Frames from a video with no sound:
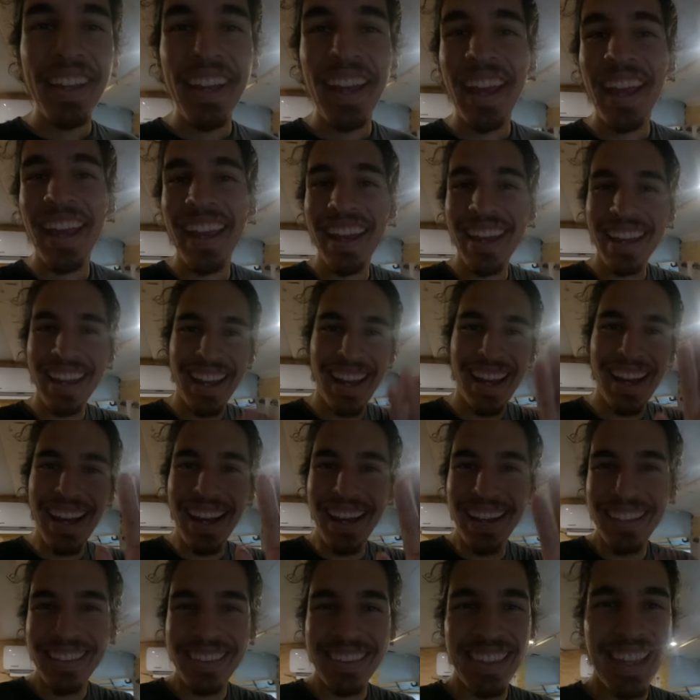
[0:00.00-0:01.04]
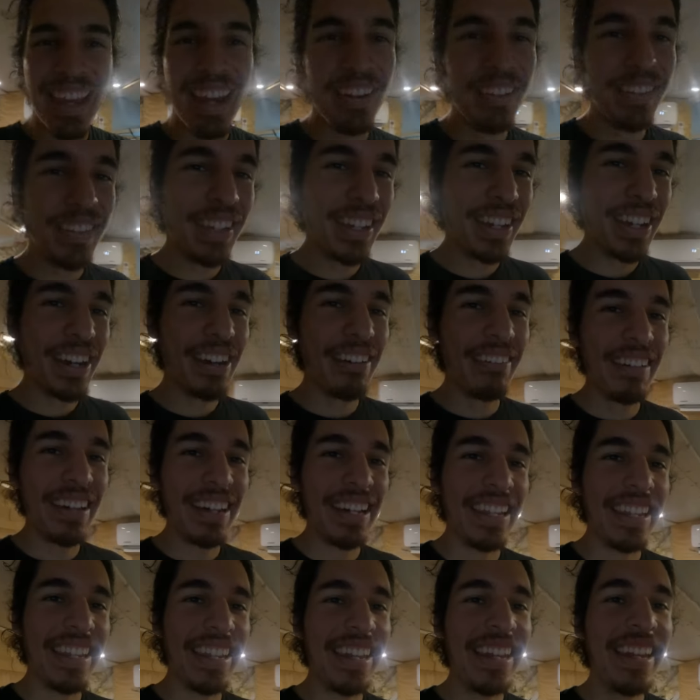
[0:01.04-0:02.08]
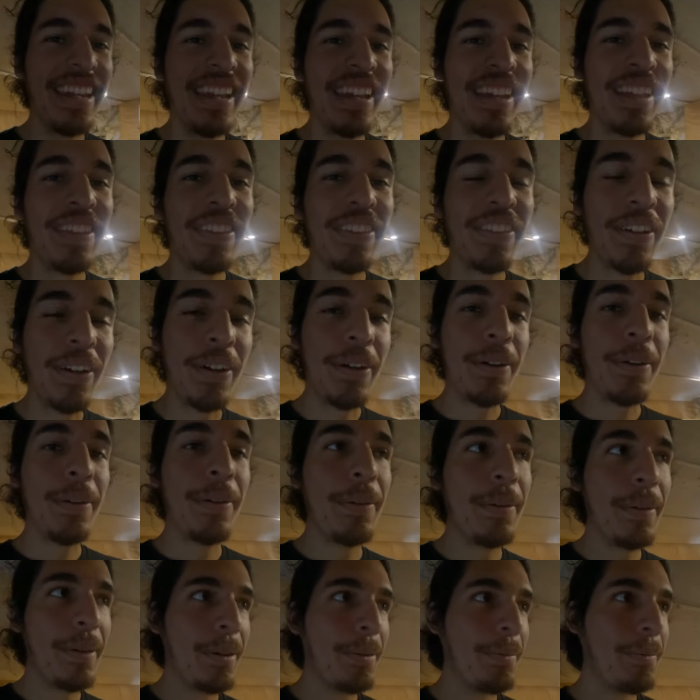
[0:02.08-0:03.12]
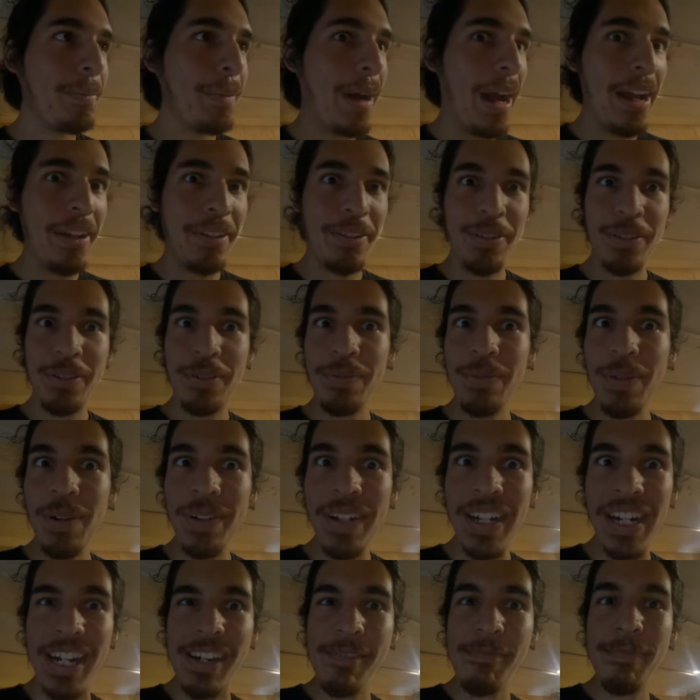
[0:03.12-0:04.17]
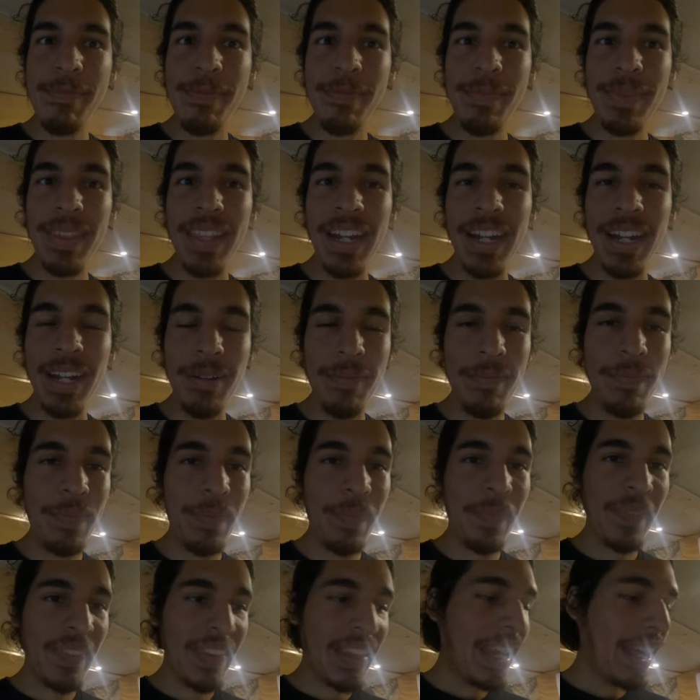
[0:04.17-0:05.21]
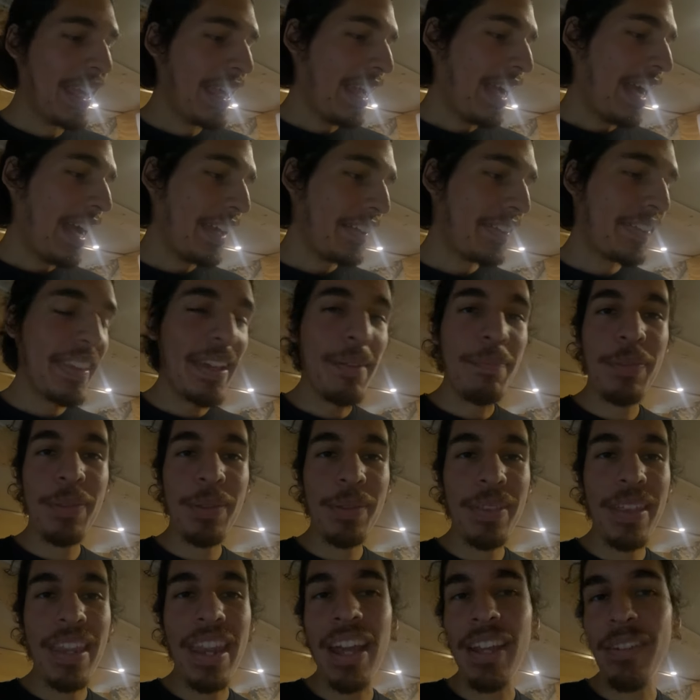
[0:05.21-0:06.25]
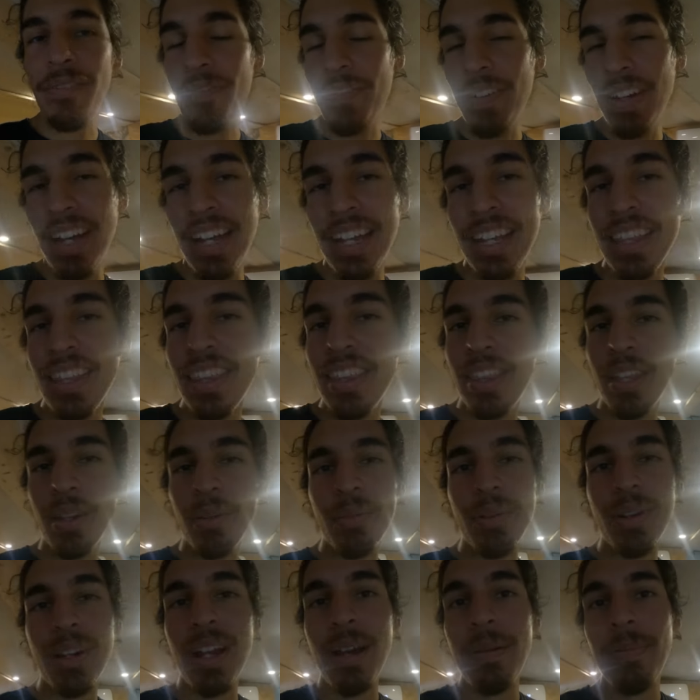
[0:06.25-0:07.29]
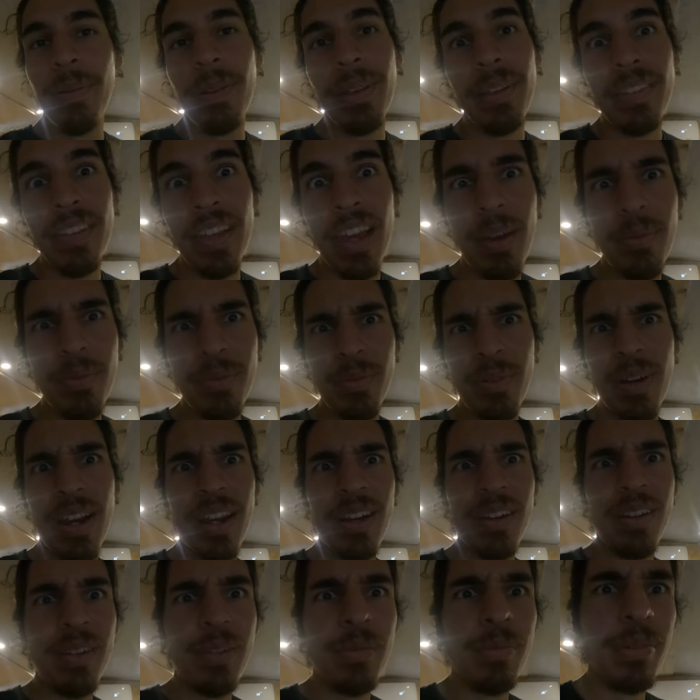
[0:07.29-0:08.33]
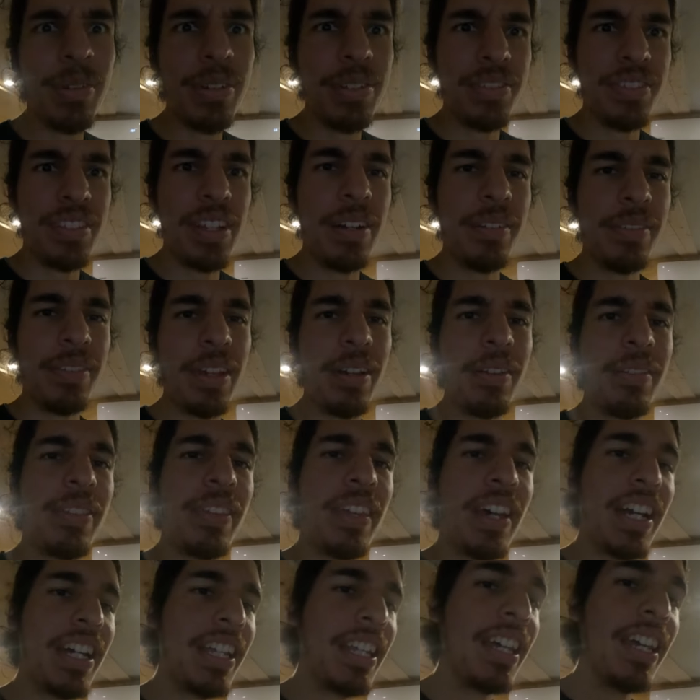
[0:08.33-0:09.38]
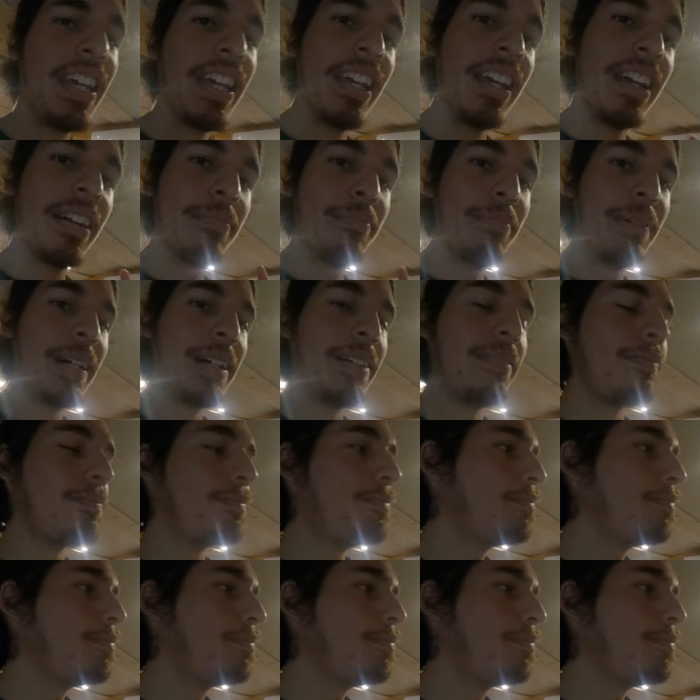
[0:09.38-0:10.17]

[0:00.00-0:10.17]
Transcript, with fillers: Hey guys, how's it going? So, oh, I just woke up. Um, I slept through the night fine. There were a couple of times where I heard weird sounds outside, but